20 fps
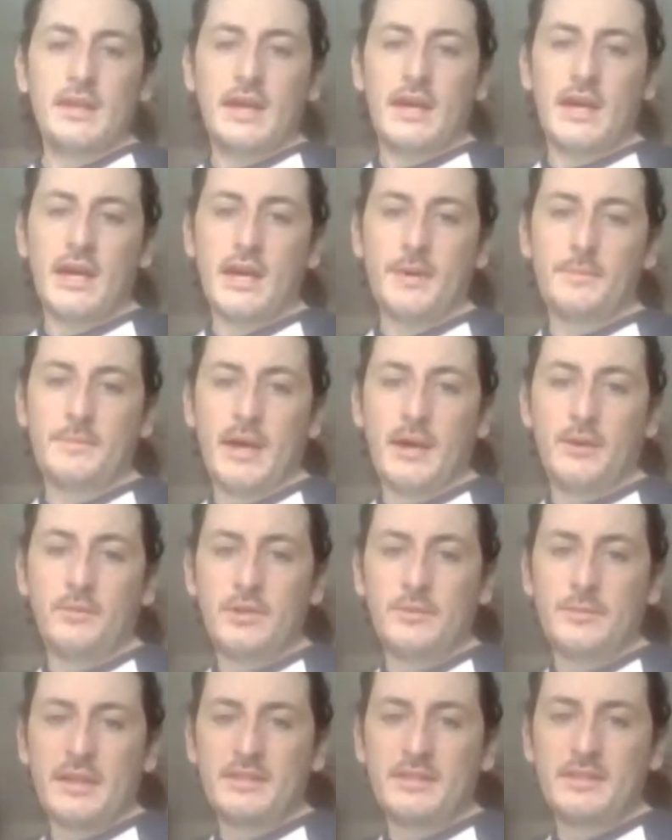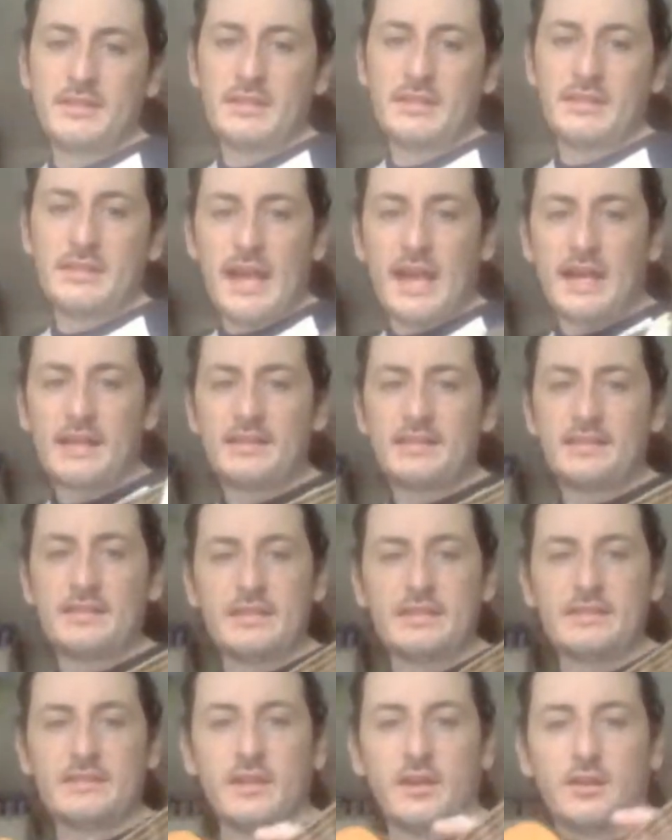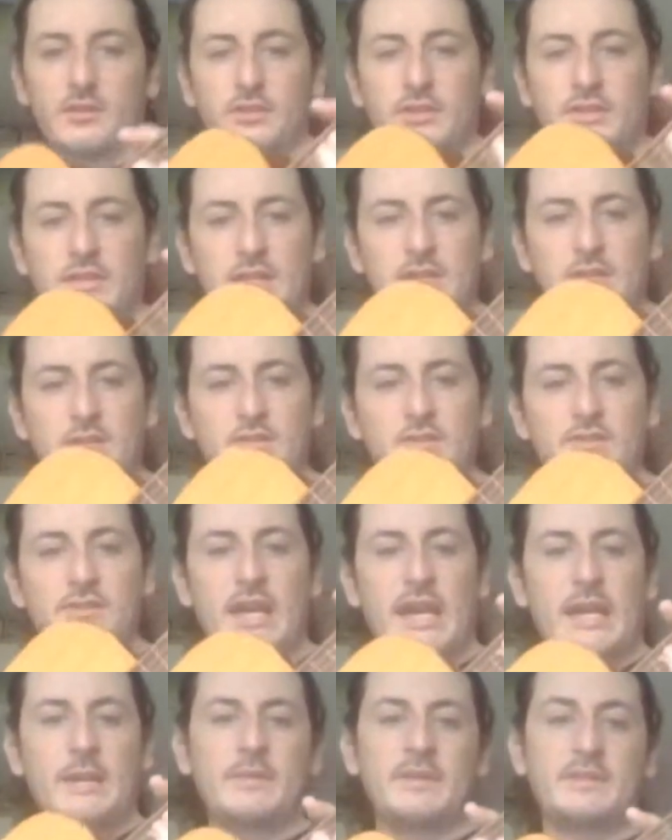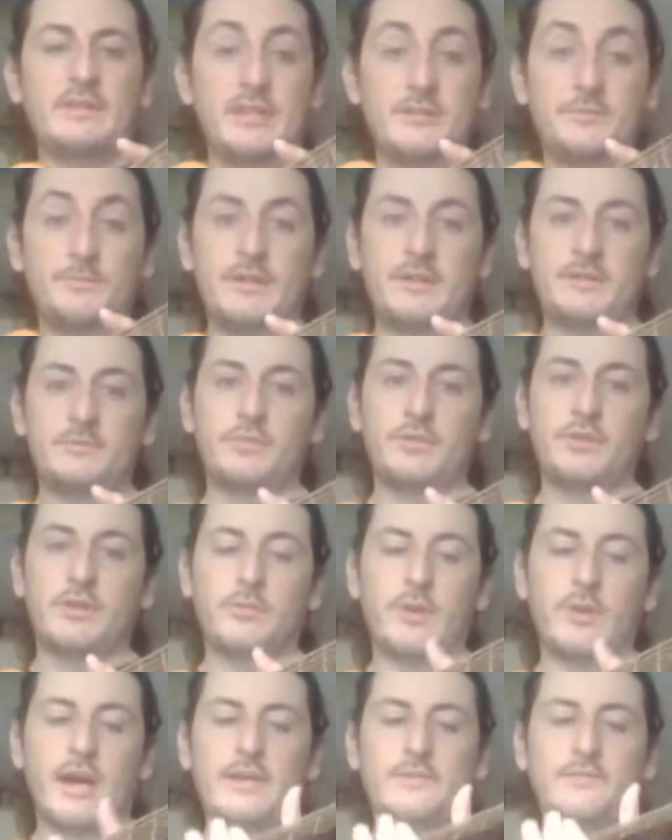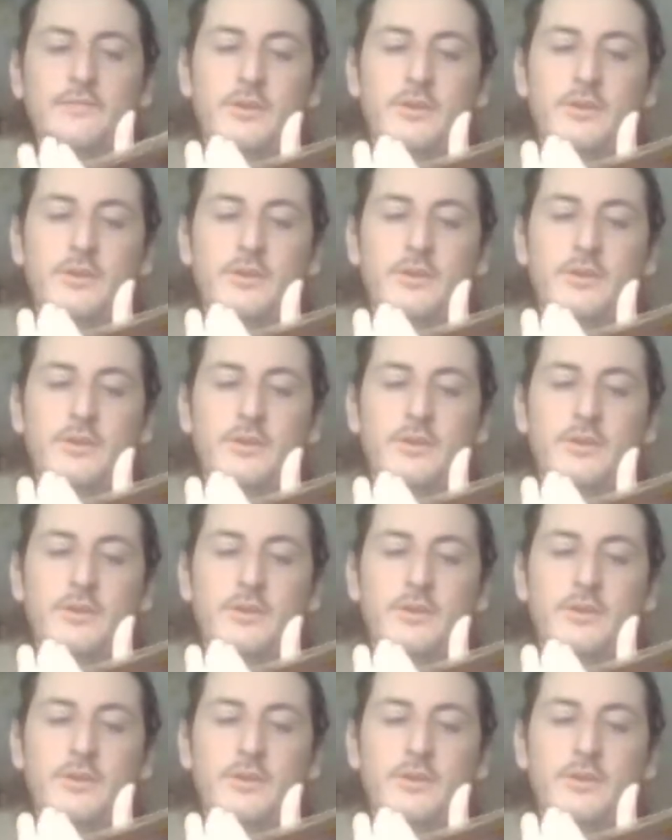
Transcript: I will mention, yes, he's not looking in good shape because he's been put away